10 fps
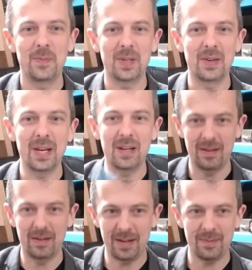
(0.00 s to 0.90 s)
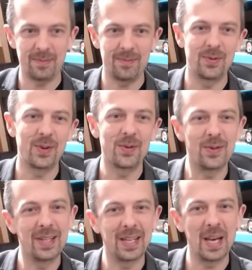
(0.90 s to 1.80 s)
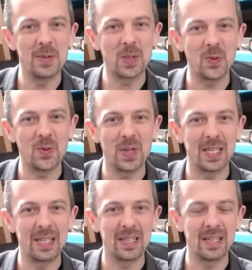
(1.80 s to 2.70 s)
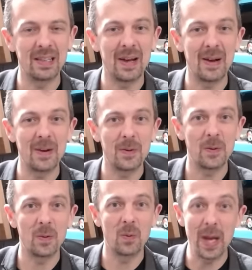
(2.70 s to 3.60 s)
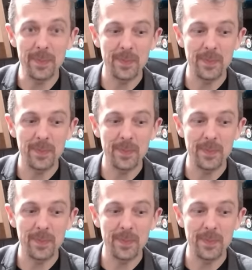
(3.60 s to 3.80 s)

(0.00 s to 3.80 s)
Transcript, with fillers: So that, that revolver in the game is configured in, in that way.